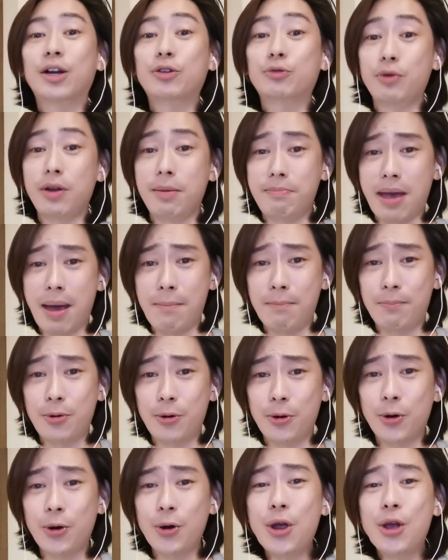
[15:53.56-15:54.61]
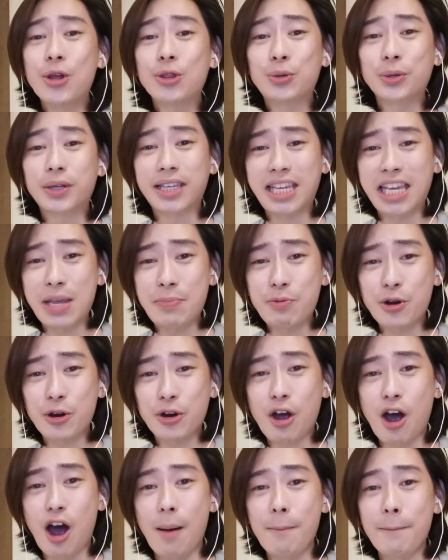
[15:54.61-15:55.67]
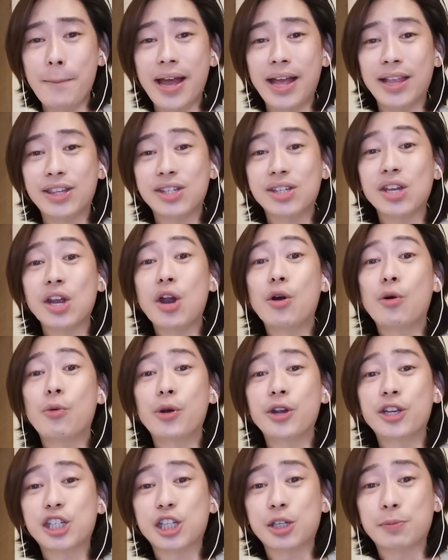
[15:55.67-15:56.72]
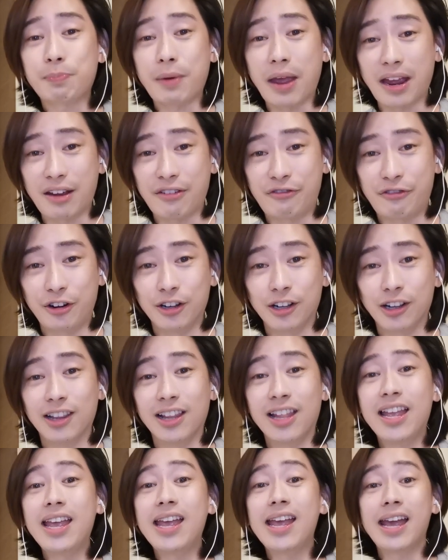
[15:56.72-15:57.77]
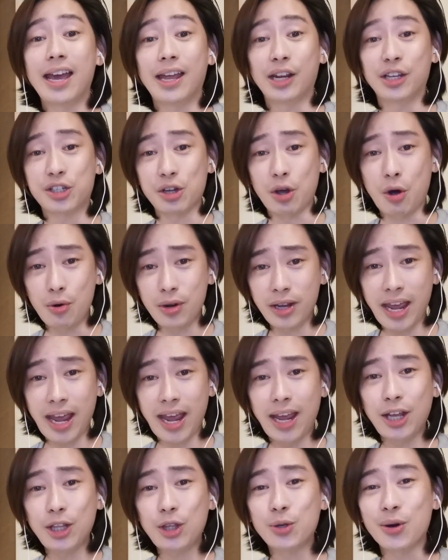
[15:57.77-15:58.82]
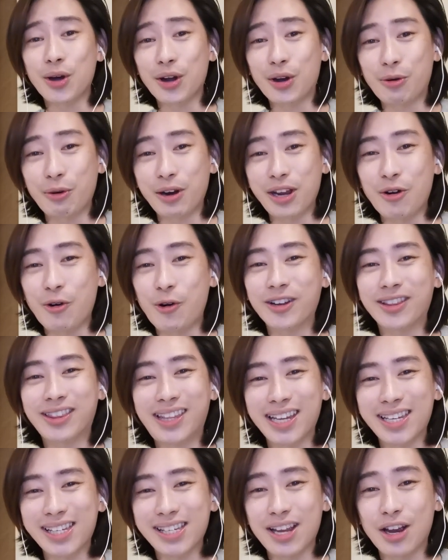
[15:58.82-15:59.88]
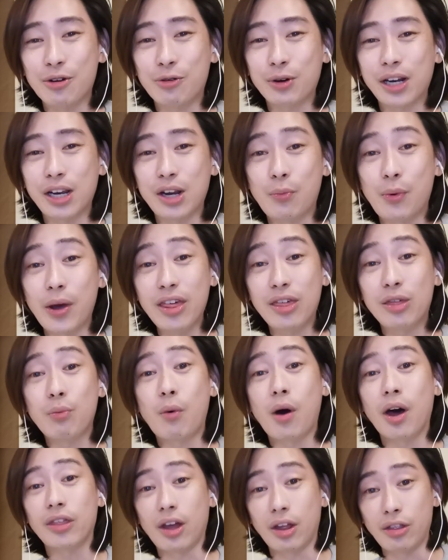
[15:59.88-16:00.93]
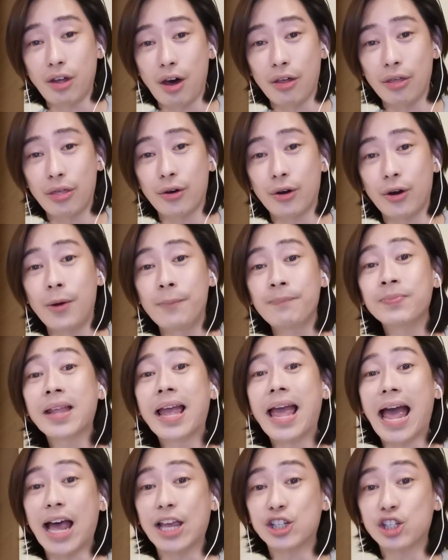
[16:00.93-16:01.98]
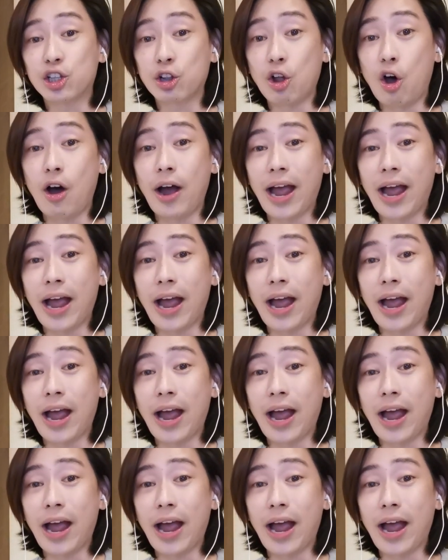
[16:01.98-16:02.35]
But remember to keep your comments respectful. It is okay to agree or disagree with one another as